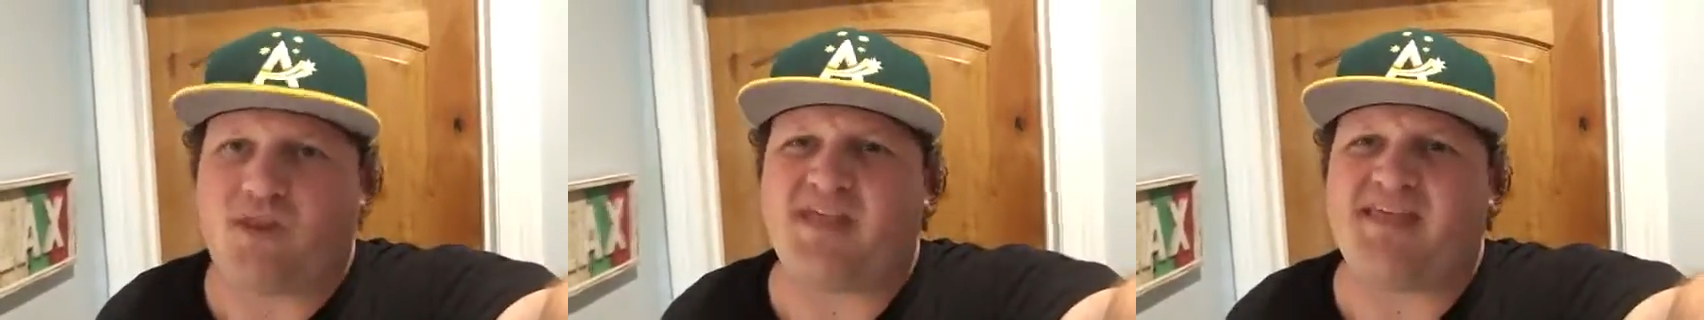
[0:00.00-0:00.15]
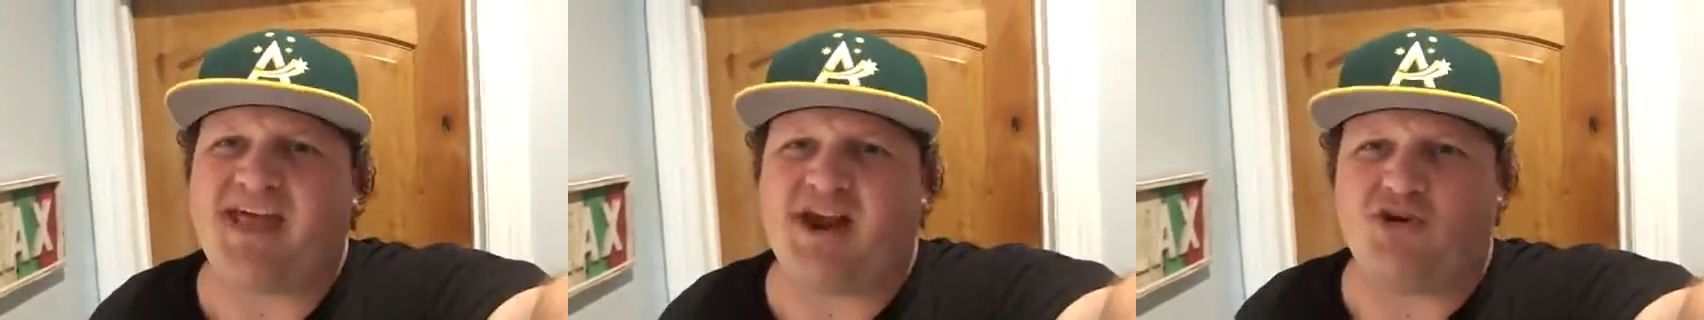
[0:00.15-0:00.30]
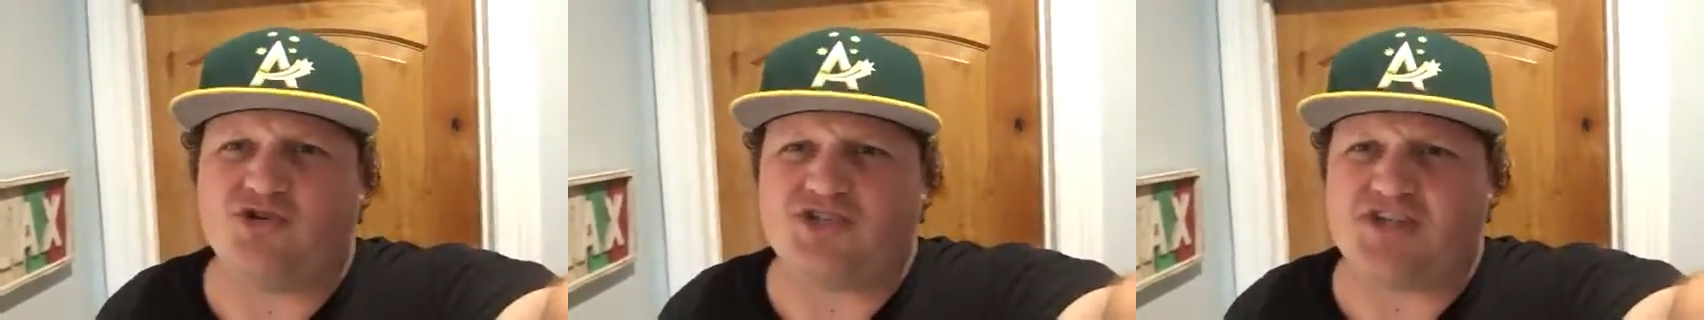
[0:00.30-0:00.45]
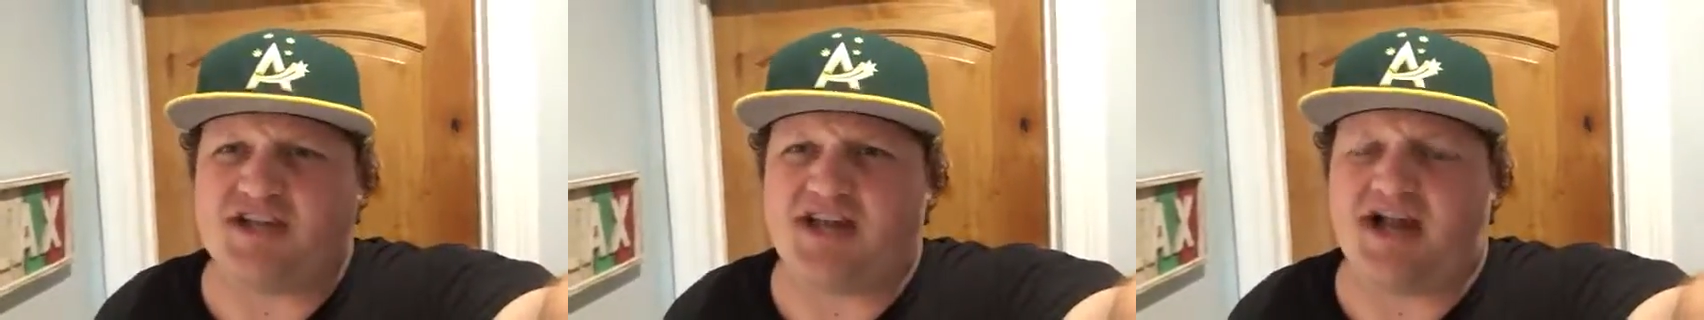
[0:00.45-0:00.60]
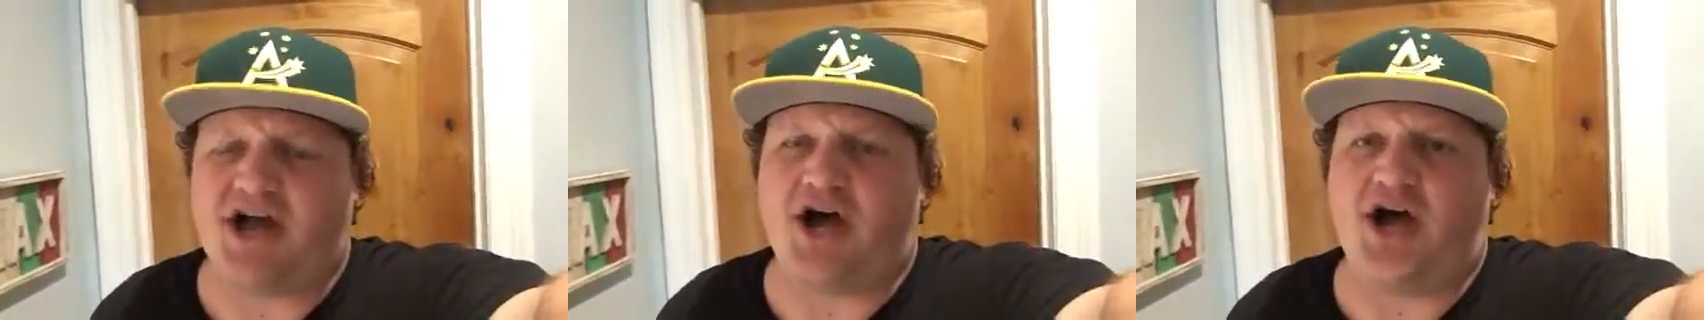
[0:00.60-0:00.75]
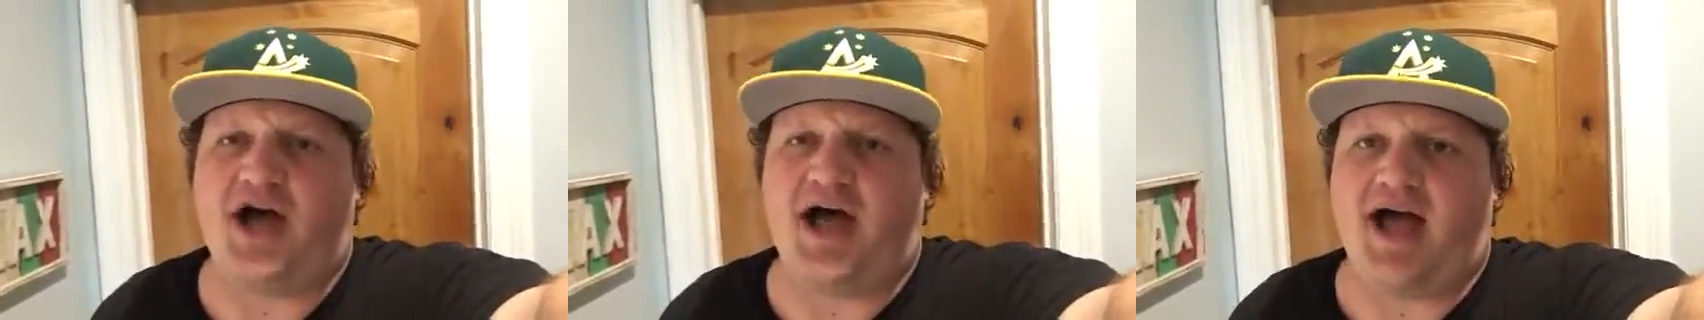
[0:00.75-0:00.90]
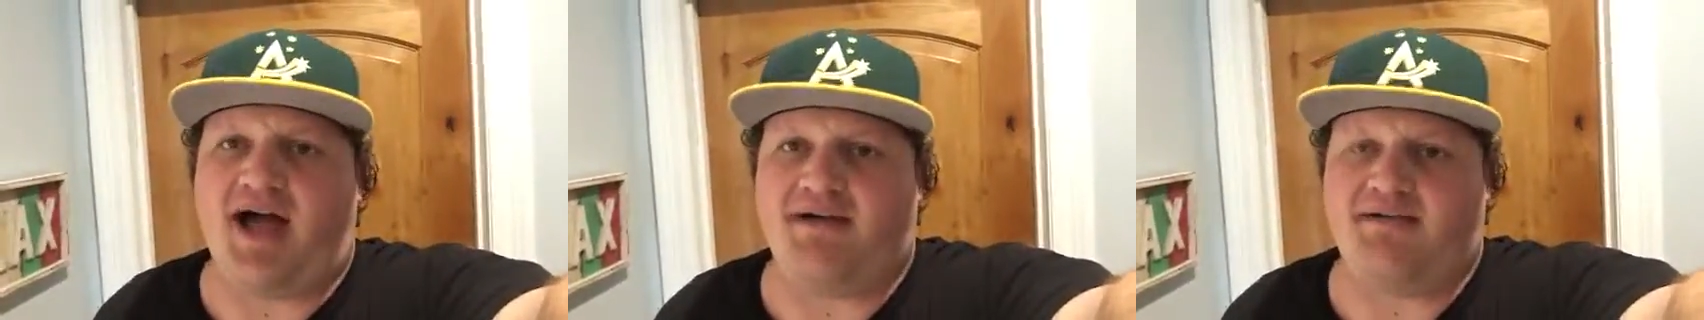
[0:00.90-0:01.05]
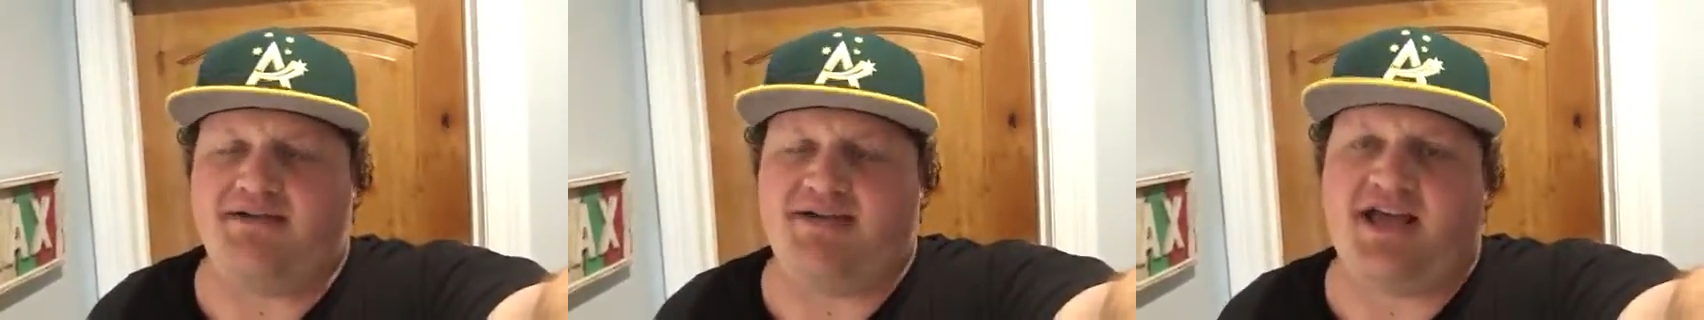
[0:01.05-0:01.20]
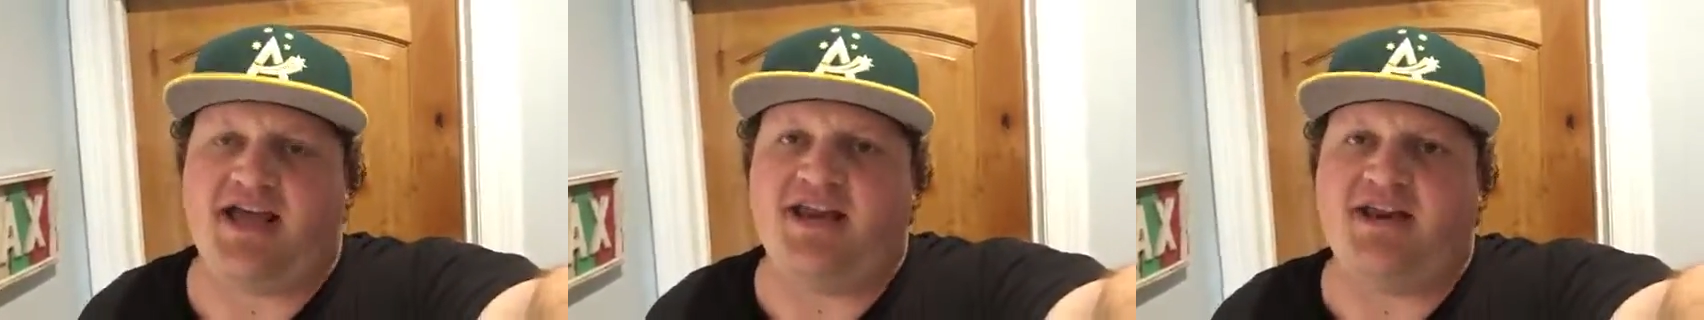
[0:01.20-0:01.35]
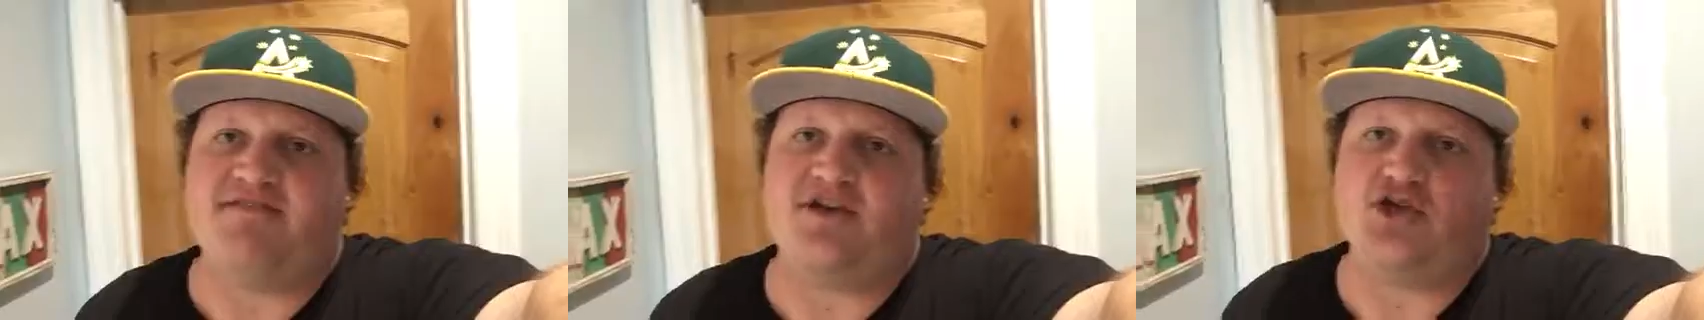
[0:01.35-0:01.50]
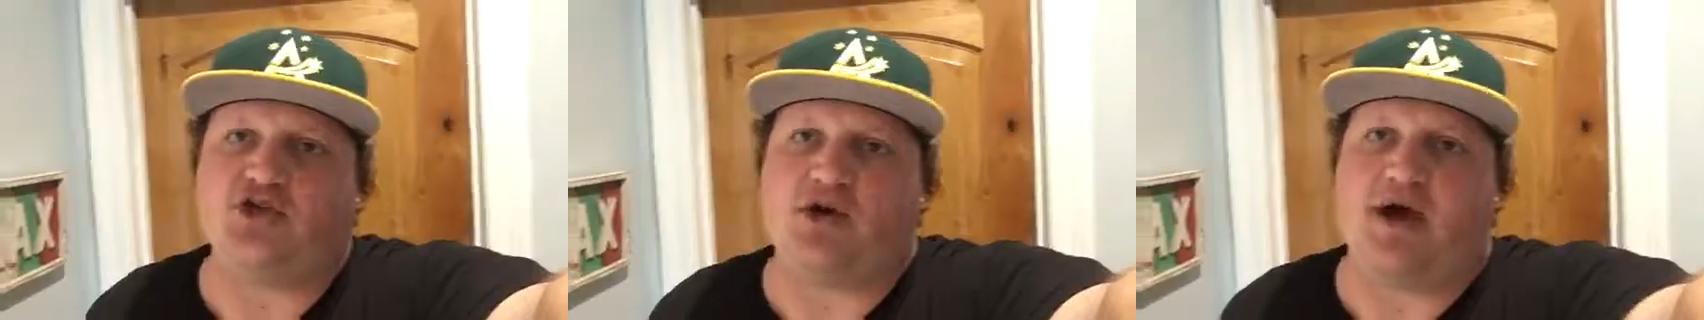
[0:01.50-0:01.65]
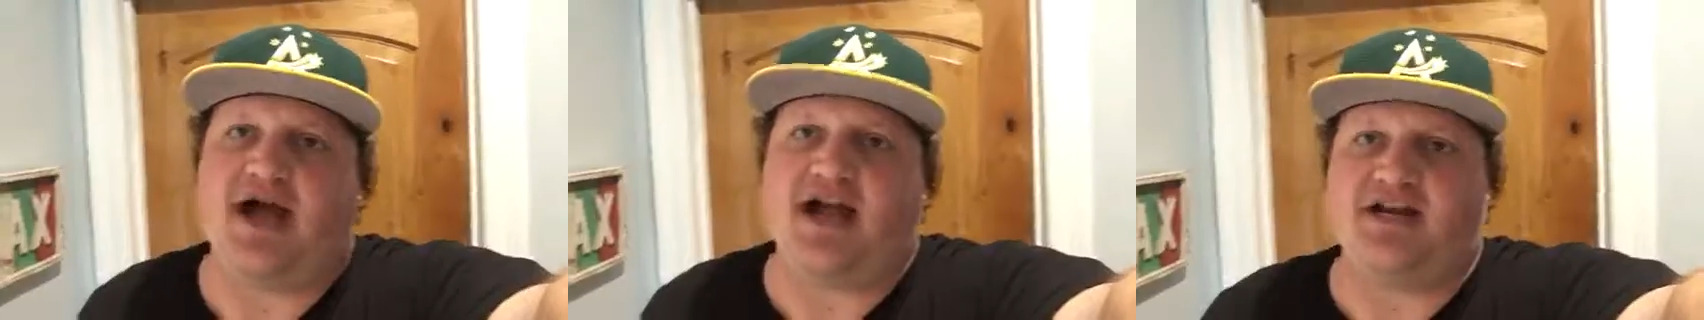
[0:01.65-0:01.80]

that it was an uh, individual